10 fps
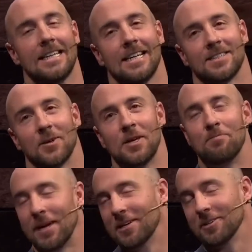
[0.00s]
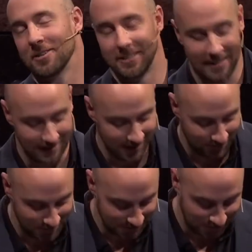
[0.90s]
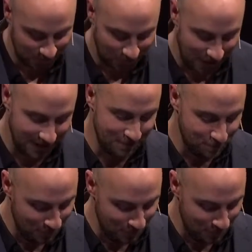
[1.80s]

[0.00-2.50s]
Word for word: And so he bailed and left us on Friday.